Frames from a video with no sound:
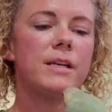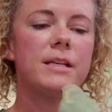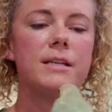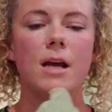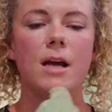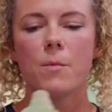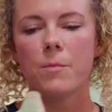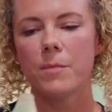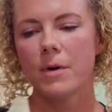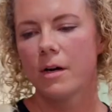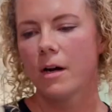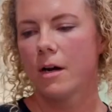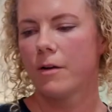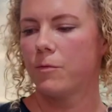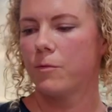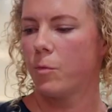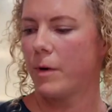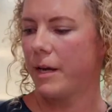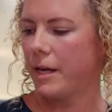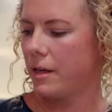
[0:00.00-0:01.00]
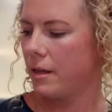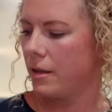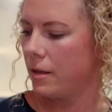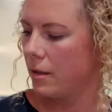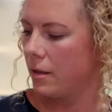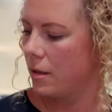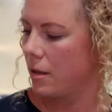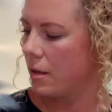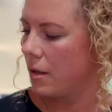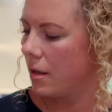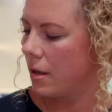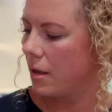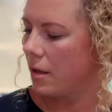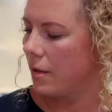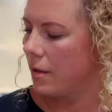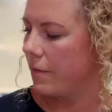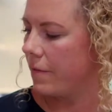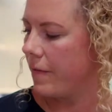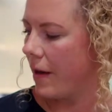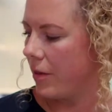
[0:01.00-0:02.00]
number of wing
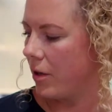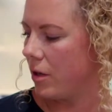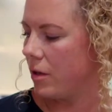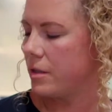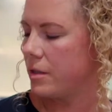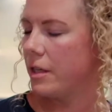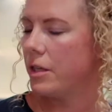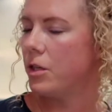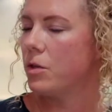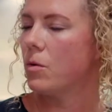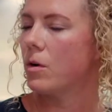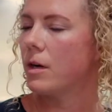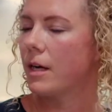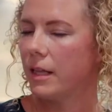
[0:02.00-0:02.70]
feathers that you